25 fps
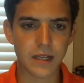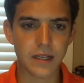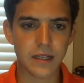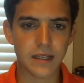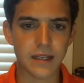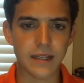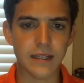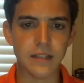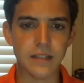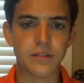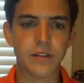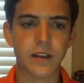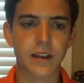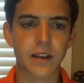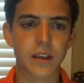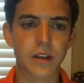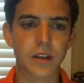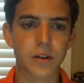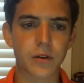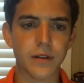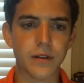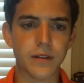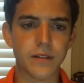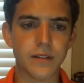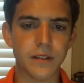In 2
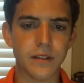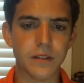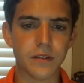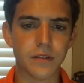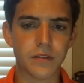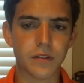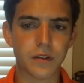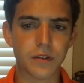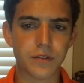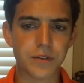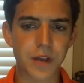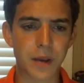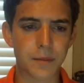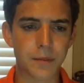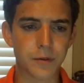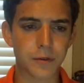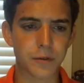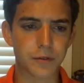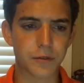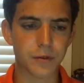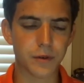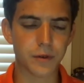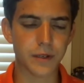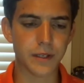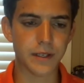Corinthians chapter
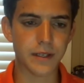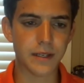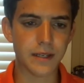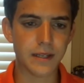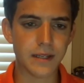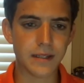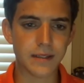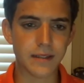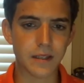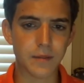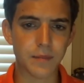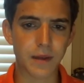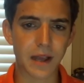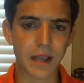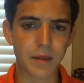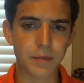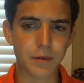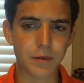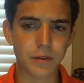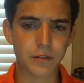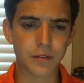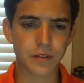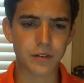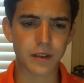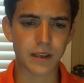3, the Bible
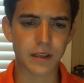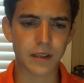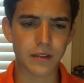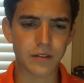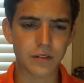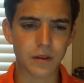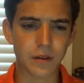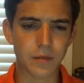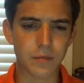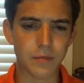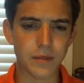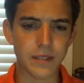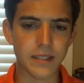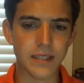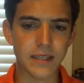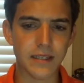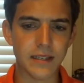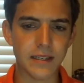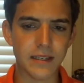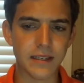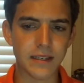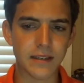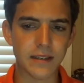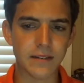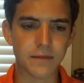says,
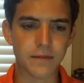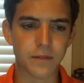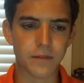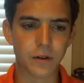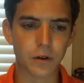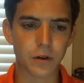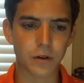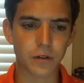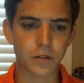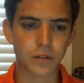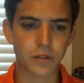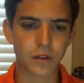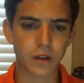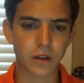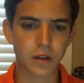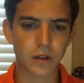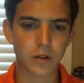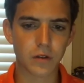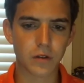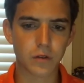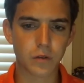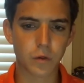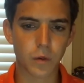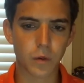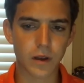beginning in verse
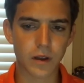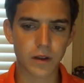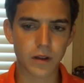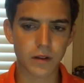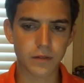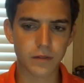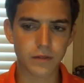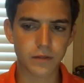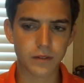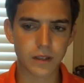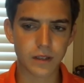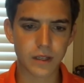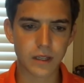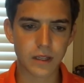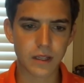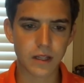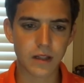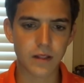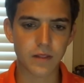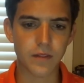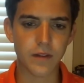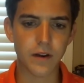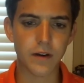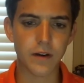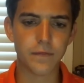12,
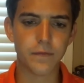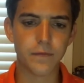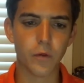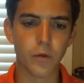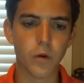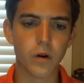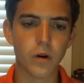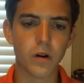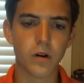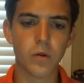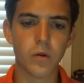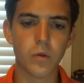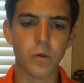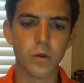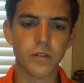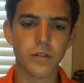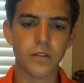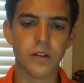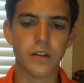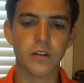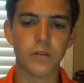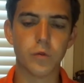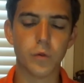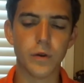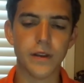"Therefore,
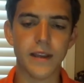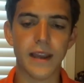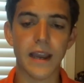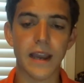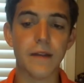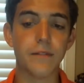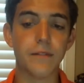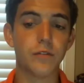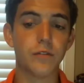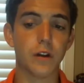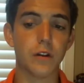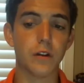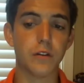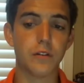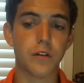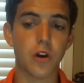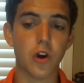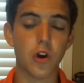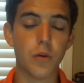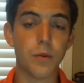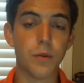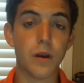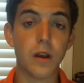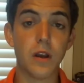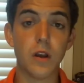since we have such
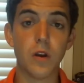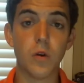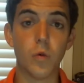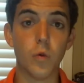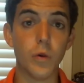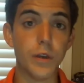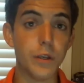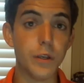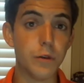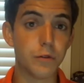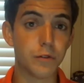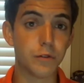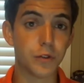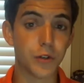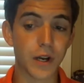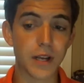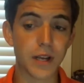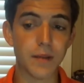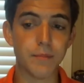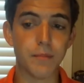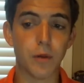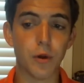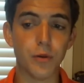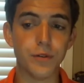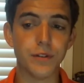hope, we use
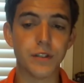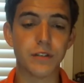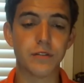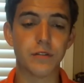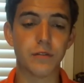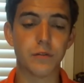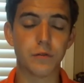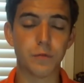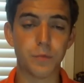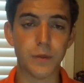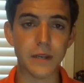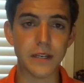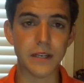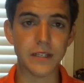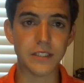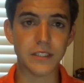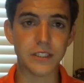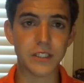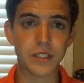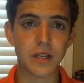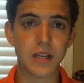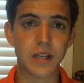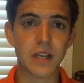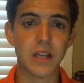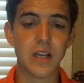great boldness of
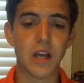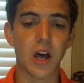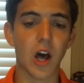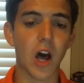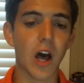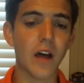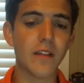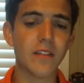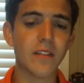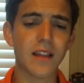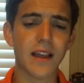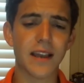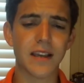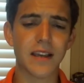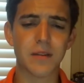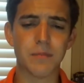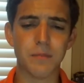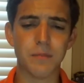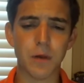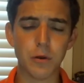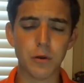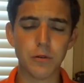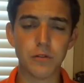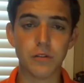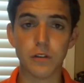speech. Unlike
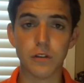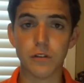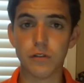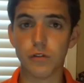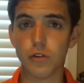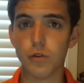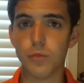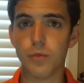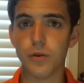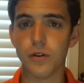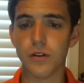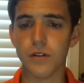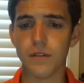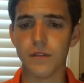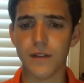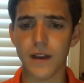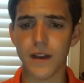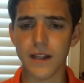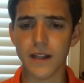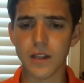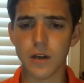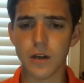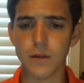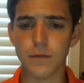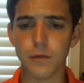Moses, who put a
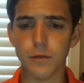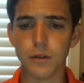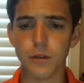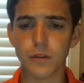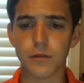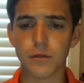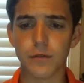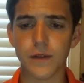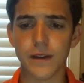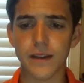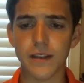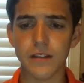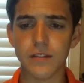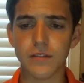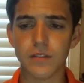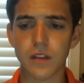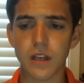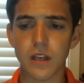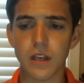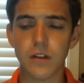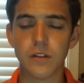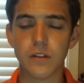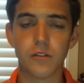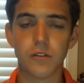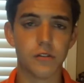veil over his face,
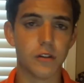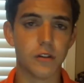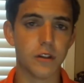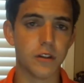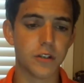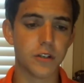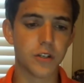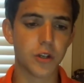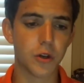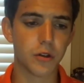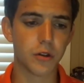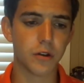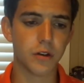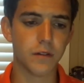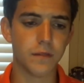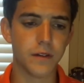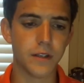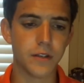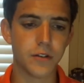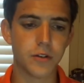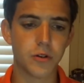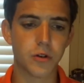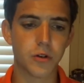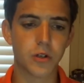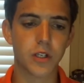so that the children of
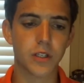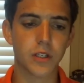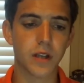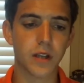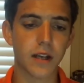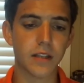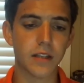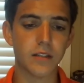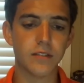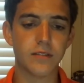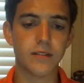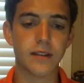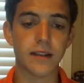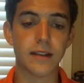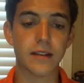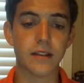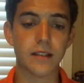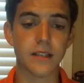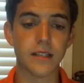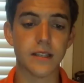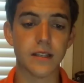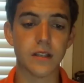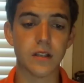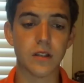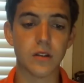Israel could not
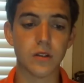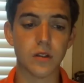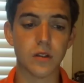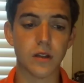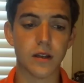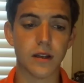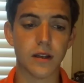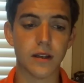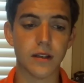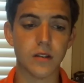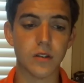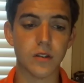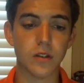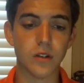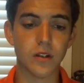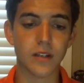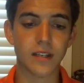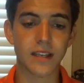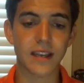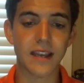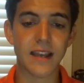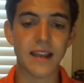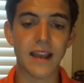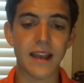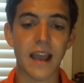steadily look
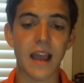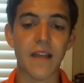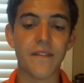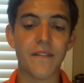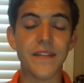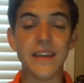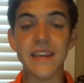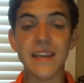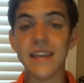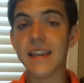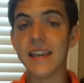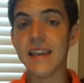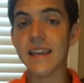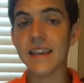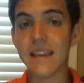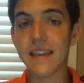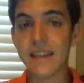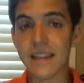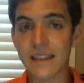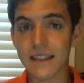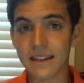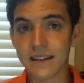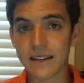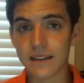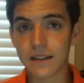at the
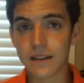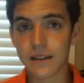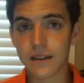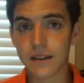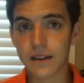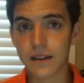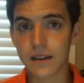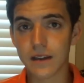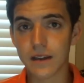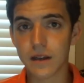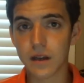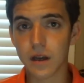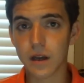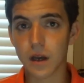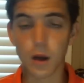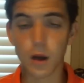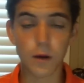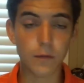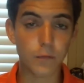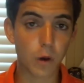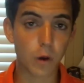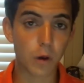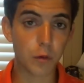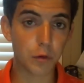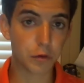end
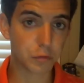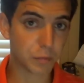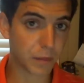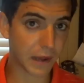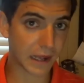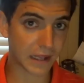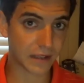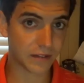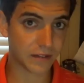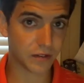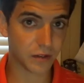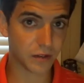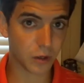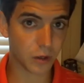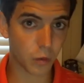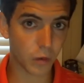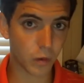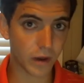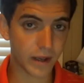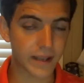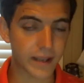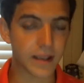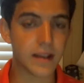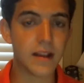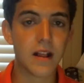of what was passing
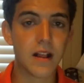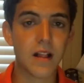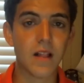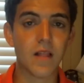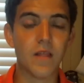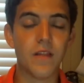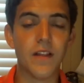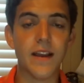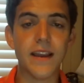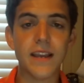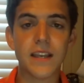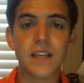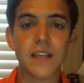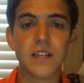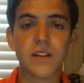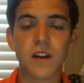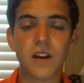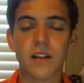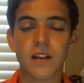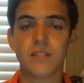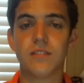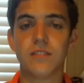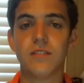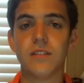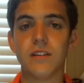away. They could
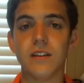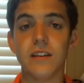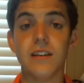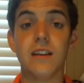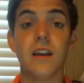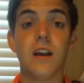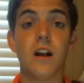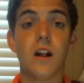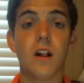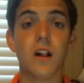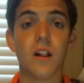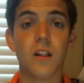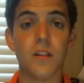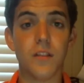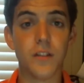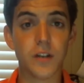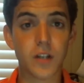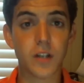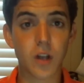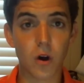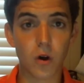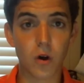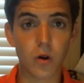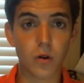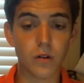not see the
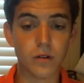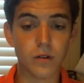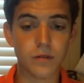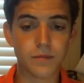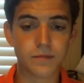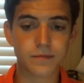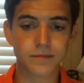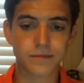goal.